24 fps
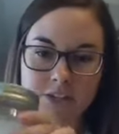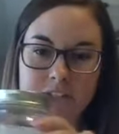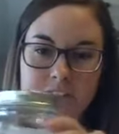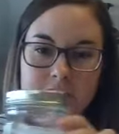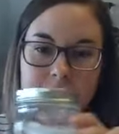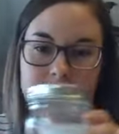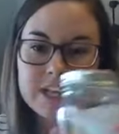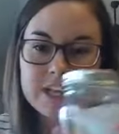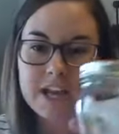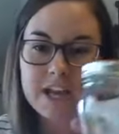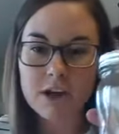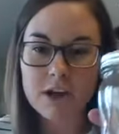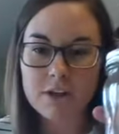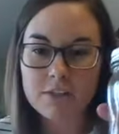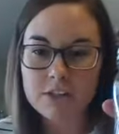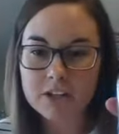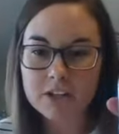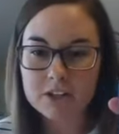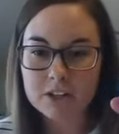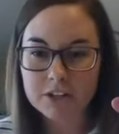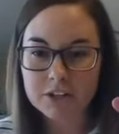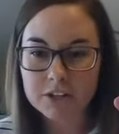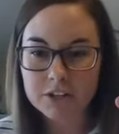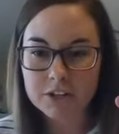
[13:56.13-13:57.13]
And do you see how
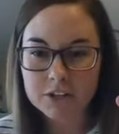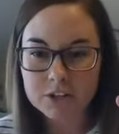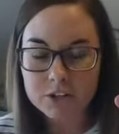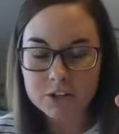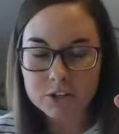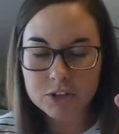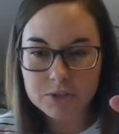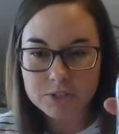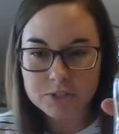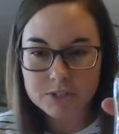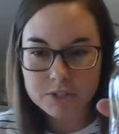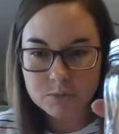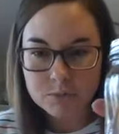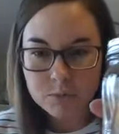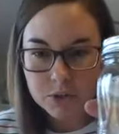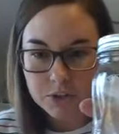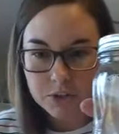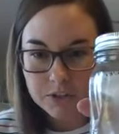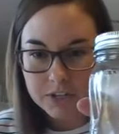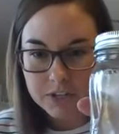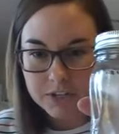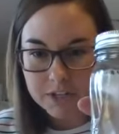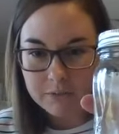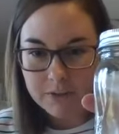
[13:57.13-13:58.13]
the glitter glue is
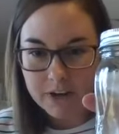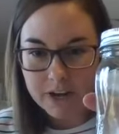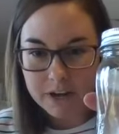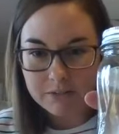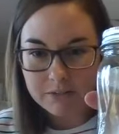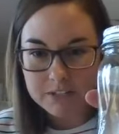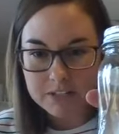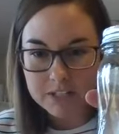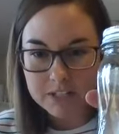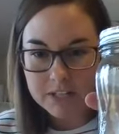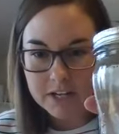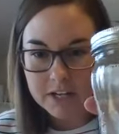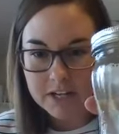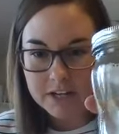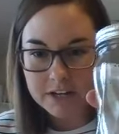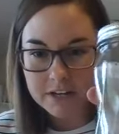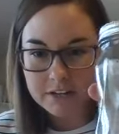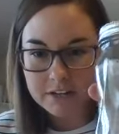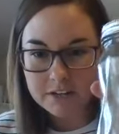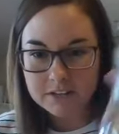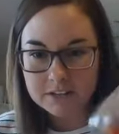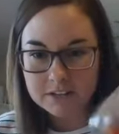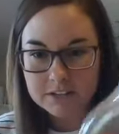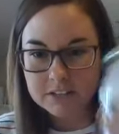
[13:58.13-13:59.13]
swirling around in
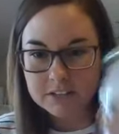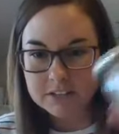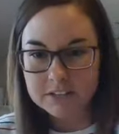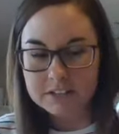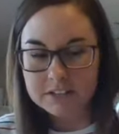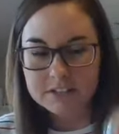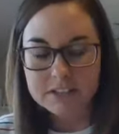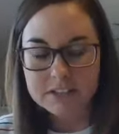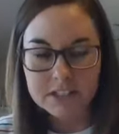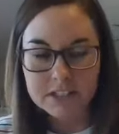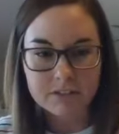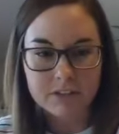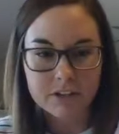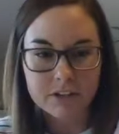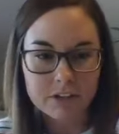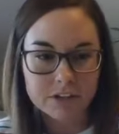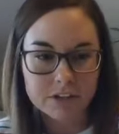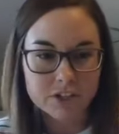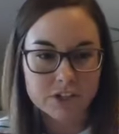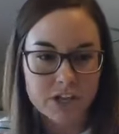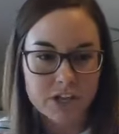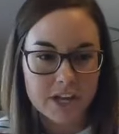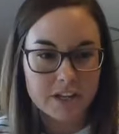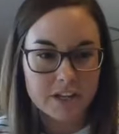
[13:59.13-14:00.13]
there? Just give it
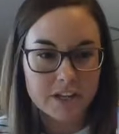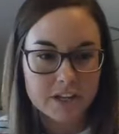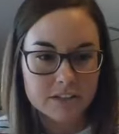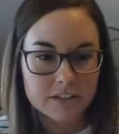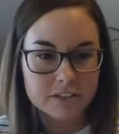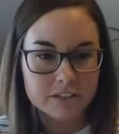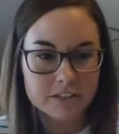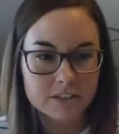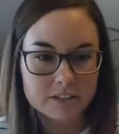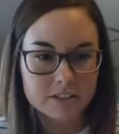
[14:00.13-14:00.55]
a good shake.